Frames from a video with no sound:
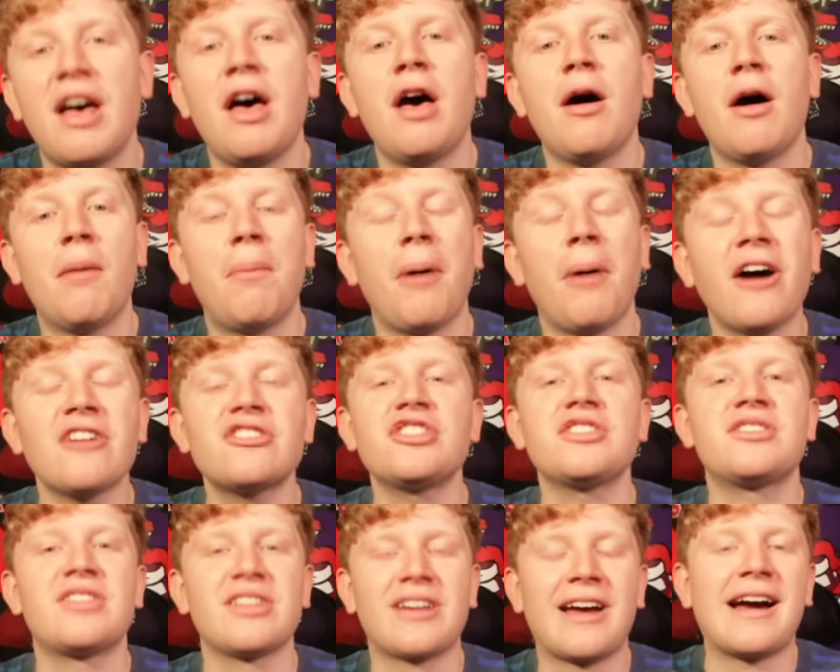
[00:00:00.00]

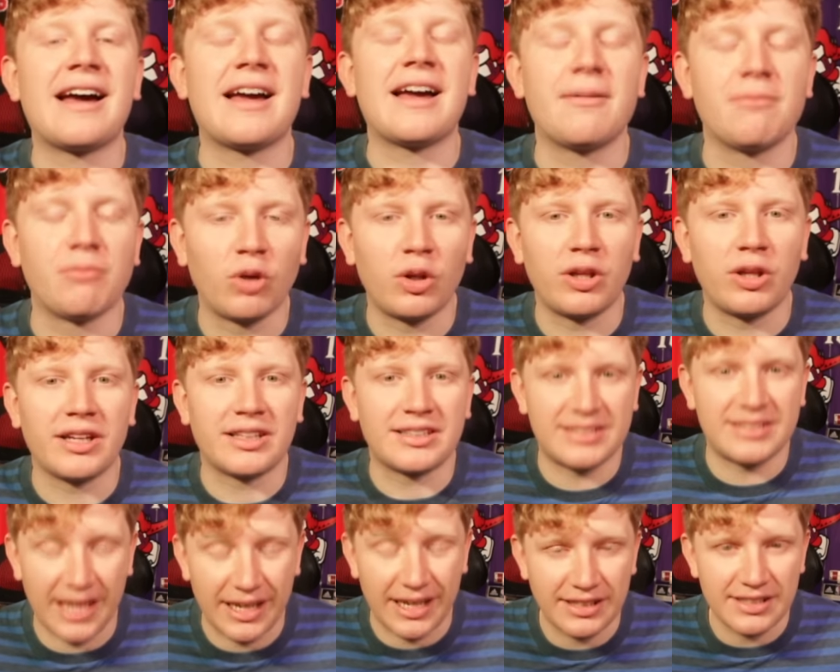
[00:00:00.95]
Agbaji's the guy I'm really
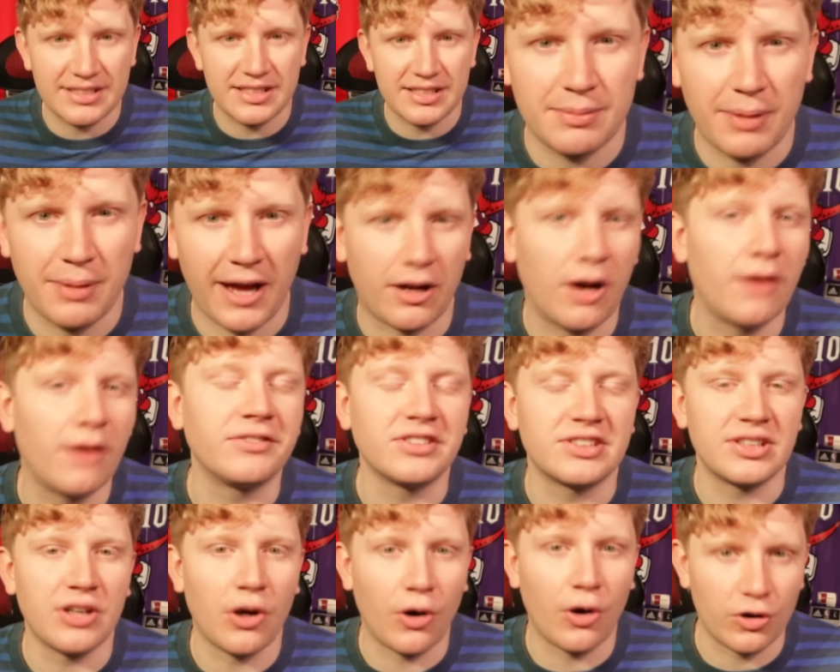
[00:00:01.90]
excited to see back.
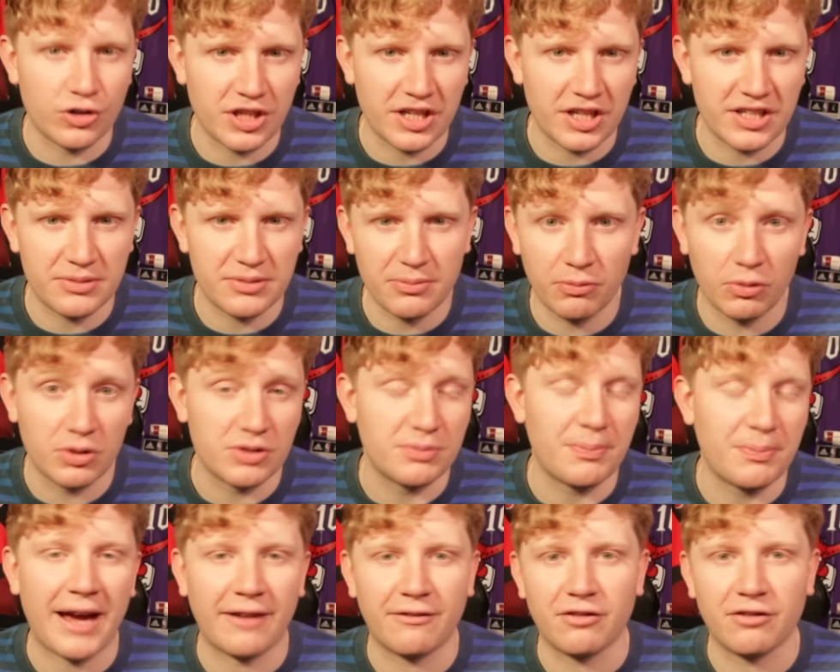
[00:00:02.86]
Obviously, RJ was
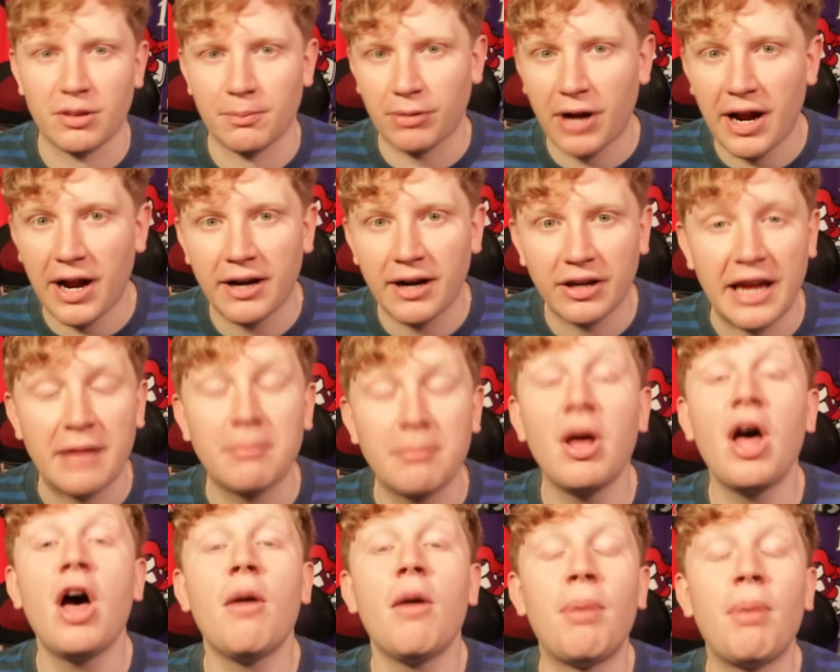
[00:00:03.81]
back for the prior game,
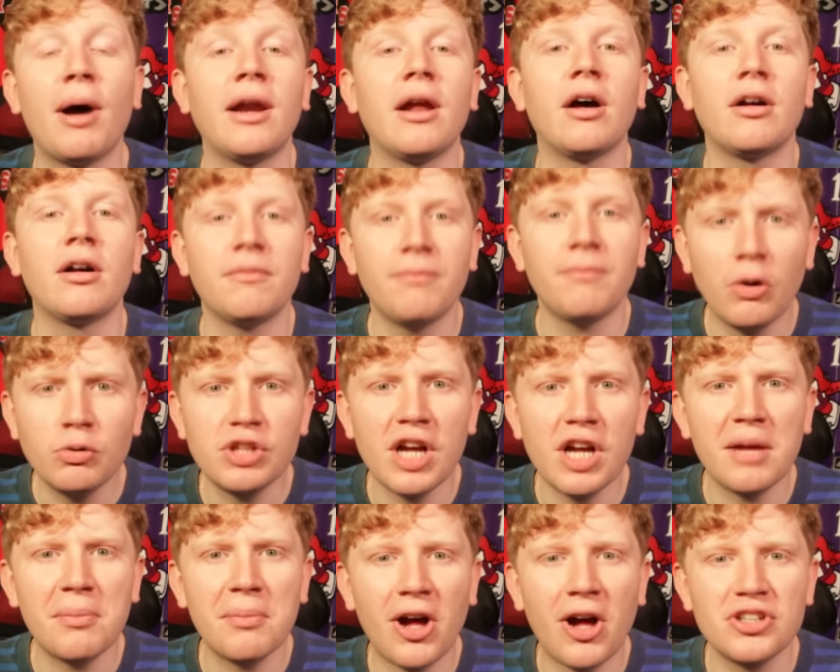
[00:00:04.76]
but
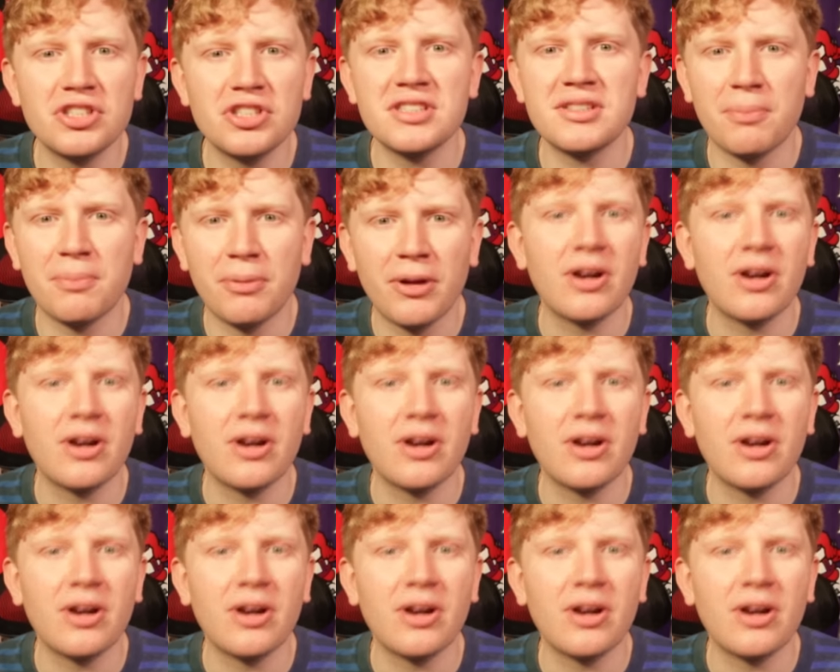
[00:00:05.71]
Ochai Agbaji's a player